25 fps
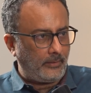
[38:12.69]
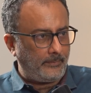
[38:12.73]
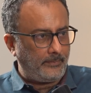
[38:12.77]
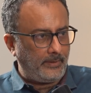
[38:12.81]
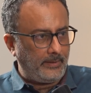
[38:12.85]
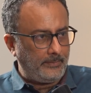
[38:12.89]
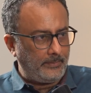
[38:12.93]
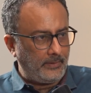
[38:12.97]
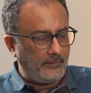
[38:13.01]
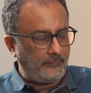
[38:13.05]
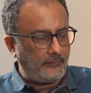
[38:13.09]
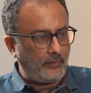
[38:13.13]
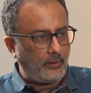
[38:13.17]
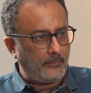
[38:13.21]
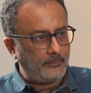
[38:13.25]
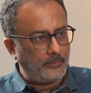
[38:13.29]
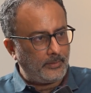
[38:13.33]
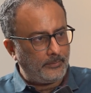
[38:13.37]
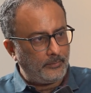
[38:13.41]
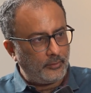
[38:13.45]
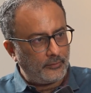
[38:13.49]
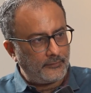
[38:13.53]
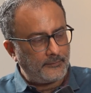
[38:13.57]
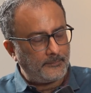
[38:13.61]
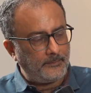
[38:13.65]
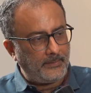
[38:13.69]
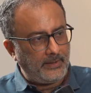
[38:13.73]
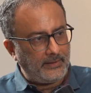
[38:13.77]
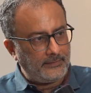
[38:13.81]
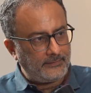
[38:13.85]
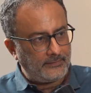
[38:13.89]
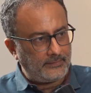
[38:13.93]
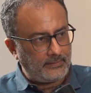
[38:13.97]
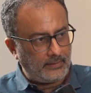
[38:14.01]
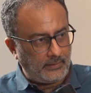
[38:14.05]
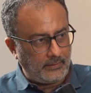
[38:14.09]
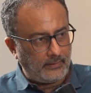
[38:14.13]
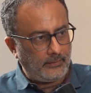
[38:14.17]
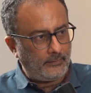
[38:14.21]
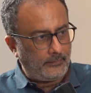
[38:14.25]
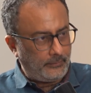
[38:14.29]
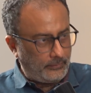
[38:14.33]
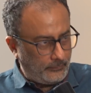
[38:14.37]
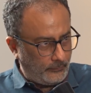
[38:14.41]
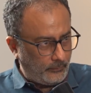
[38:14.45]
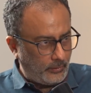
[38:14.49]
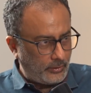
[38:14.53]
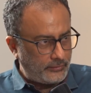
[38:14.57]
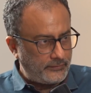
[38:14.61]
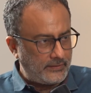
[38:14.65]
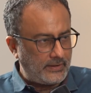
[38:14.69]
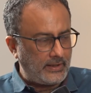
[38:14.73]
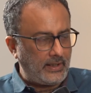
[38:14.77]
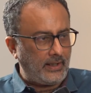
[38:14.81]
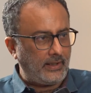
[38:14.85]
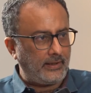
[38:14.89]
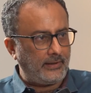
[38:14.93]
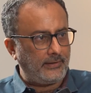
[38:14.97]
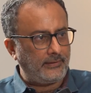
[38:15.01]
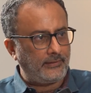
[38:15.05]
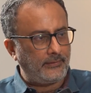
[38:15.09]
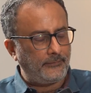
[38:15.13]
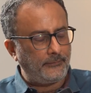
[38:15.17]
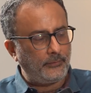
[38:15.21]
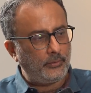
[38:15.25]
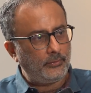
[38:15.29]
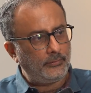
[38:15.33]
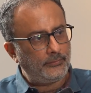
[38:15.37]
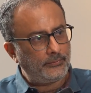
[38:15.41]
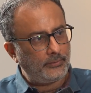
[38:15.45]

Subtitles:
people from the book space watching our interview.